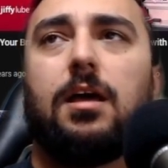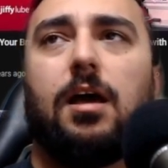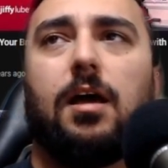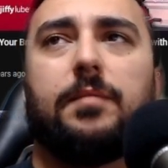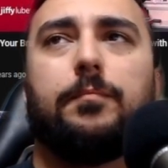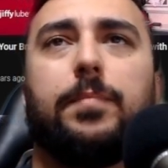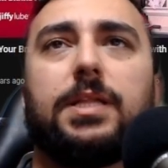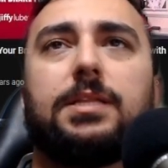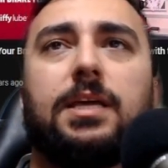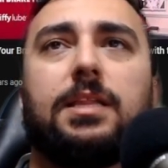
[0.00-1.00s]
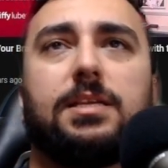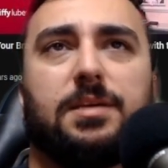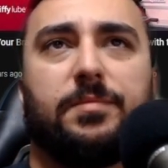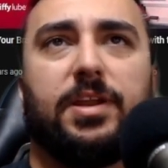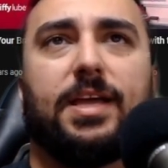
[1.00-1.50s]
And building this
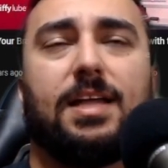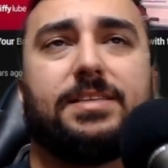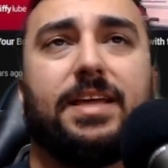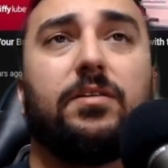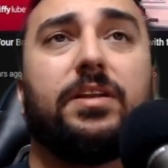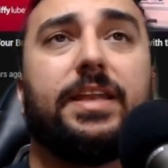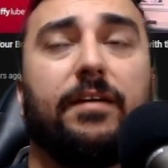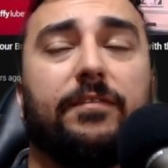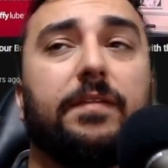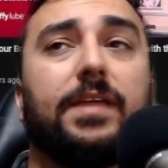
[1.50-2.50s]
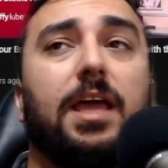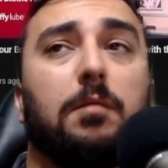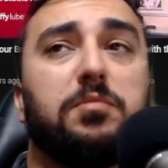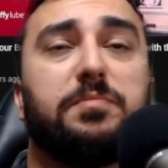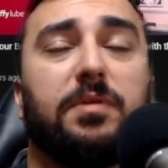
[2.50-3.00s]
community content definitely
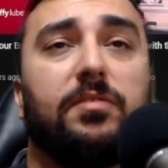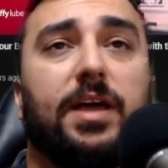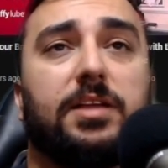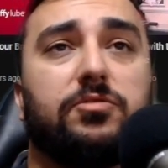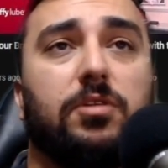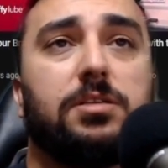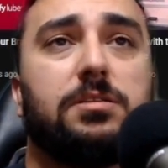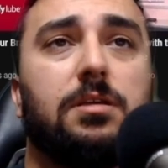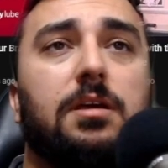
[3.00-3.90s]
helps build that trust.